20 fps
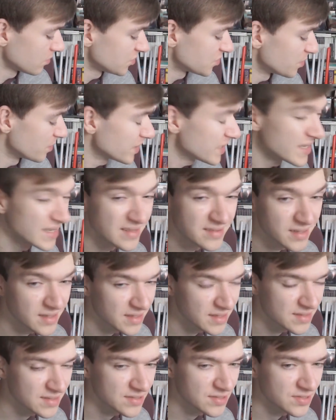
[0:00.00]
means that
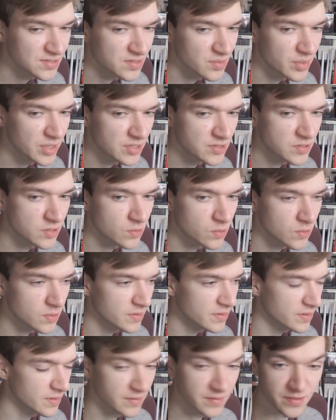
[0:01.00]
it's just a bit taller
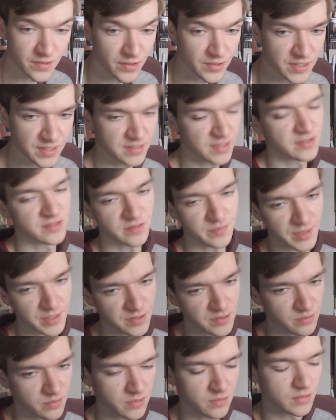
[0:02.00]
than a 30
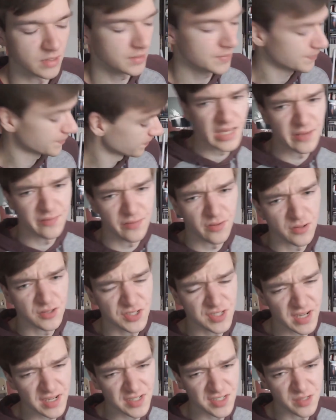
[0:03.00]
centimeter ruler. If I
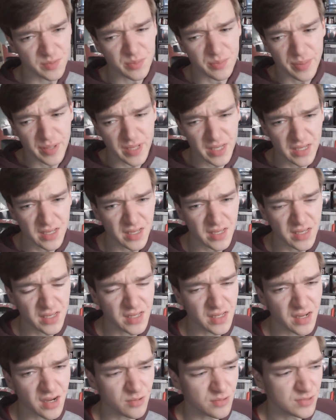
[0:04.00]
just had to be
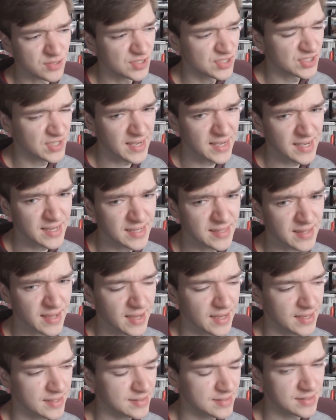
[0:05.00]
picky, I would say
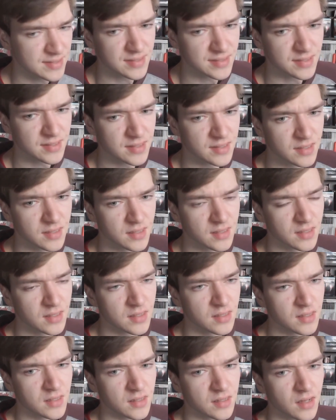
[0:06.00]
that
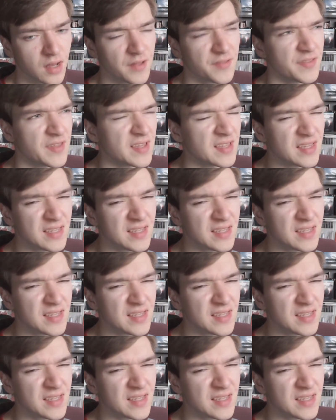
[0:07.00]
I think